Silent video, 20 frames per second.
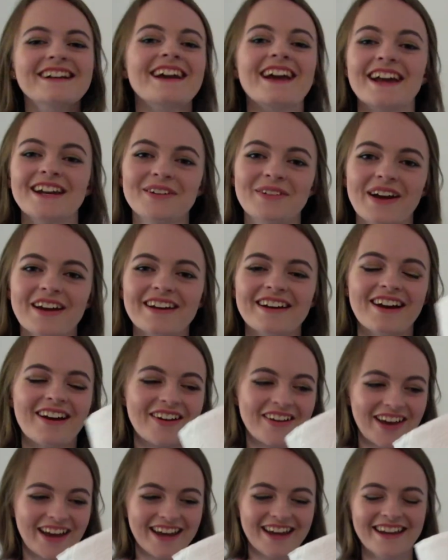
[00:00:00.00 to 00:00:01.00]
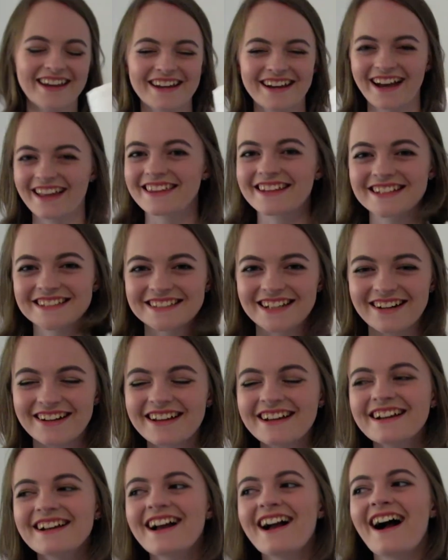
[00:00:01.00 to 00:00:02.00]
Anyway, okay, I think it's
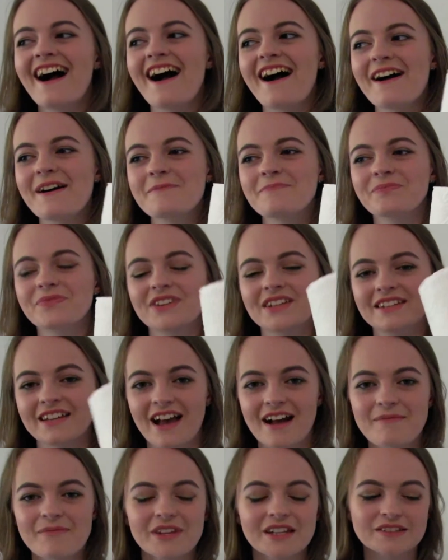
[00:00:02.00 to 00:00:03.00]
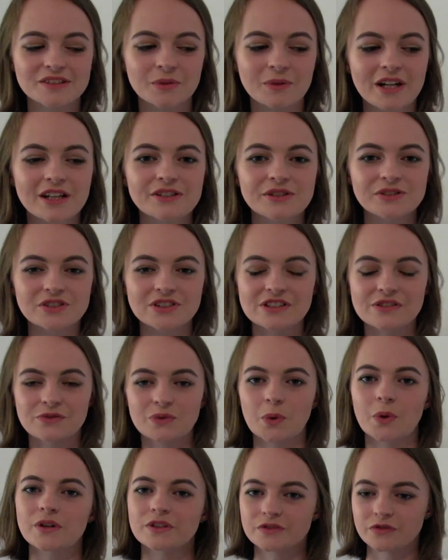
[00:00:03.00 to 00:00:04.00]
gone. Yeah, so what I use these
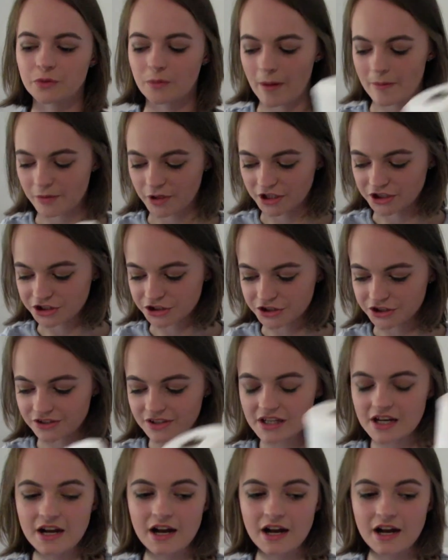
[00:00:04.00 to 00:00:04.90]
for is for my brushes.